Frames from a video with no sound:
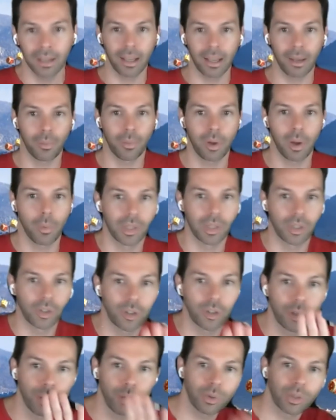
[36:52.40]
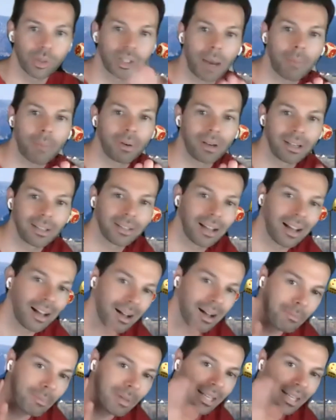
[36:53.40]
it was two separate
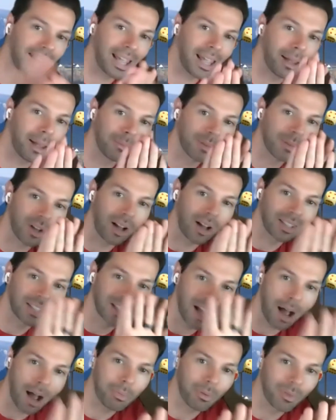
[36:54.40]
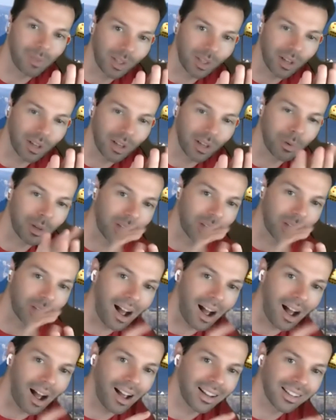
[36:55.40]
mini games on top of each other, which
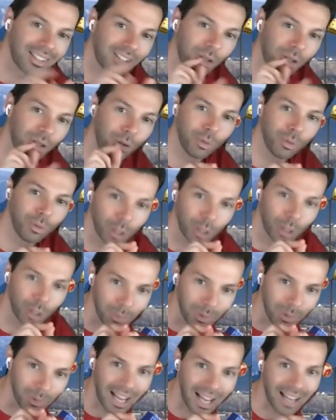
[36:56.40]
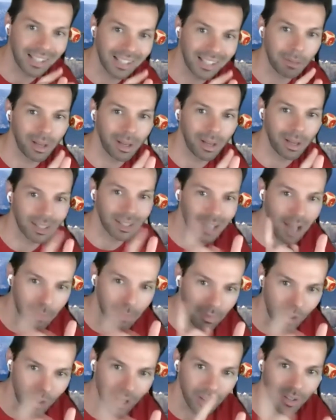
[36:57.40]
caused multiple dice to be on top
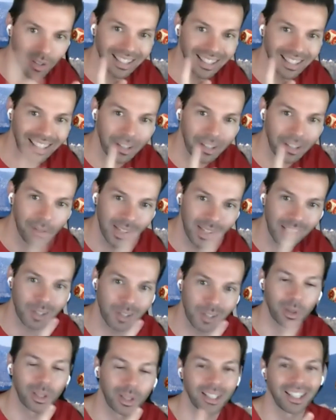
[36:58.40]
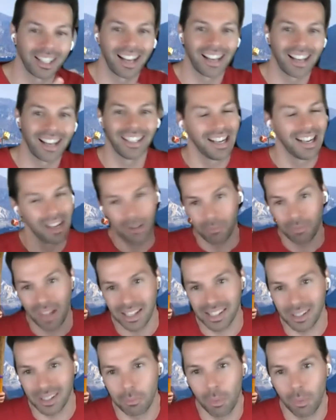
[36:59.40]
of each other, and then the physics would collide.
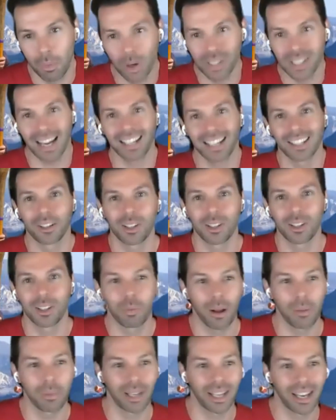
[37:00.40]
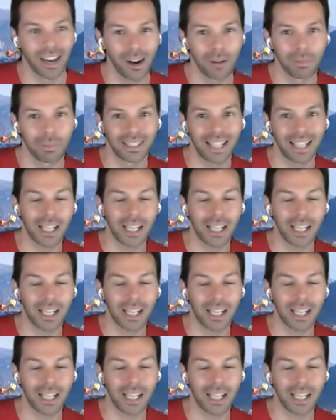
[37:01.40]
That's some more technical than you probably cared, but